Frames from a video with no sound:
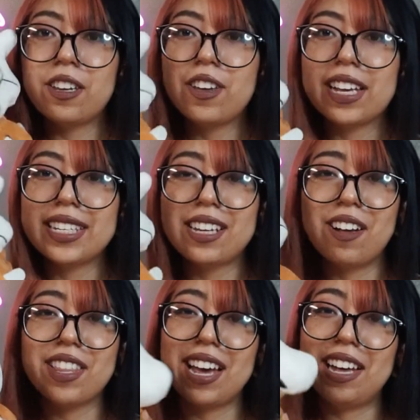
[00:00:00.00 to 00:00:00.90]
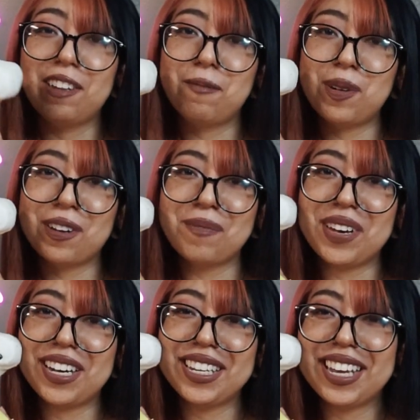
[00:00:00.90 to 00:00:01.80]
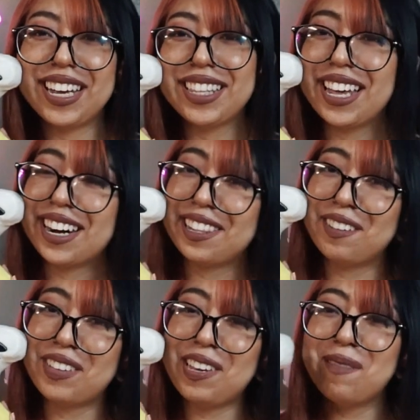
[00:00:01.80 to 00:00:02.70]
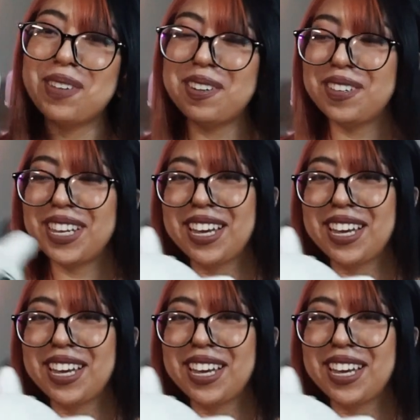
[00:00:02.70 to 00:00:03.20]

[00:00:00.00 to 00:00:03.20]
you guys tell that I love Pokemon and that I love Cubone?